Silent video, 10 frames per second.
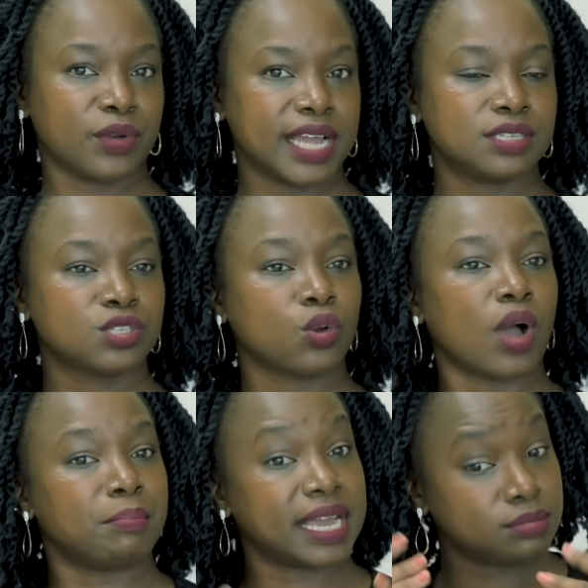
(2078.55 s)
right? So
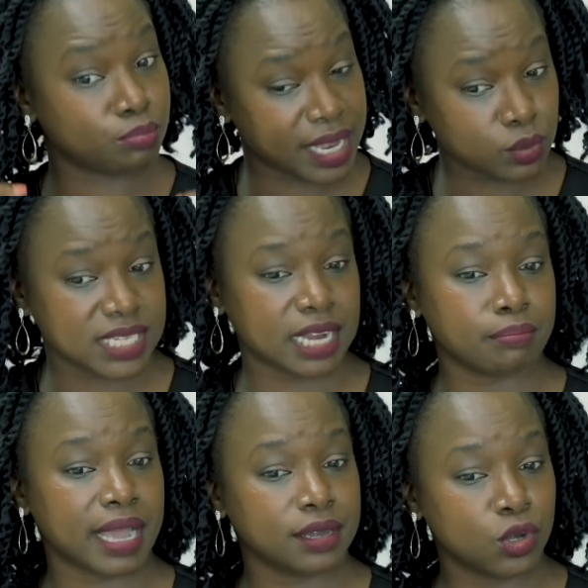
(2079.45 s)
uh, my, mine was done
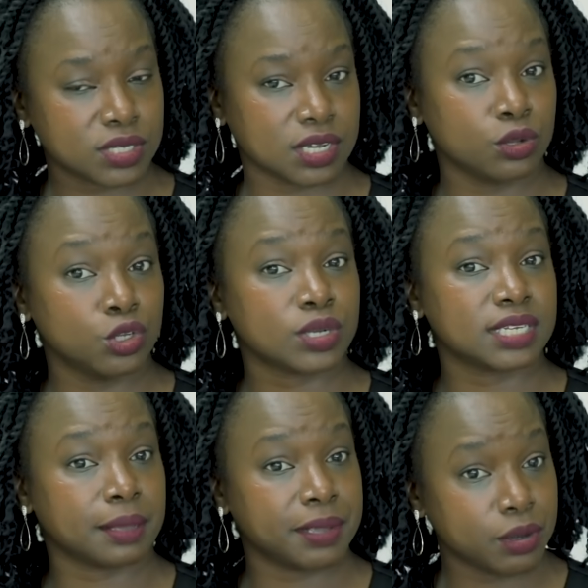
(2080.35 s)
by a doctor called
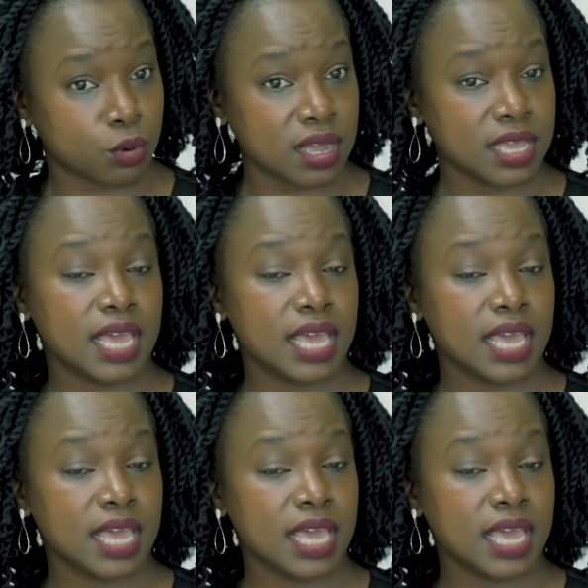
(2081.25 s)
Doctor Viriwa.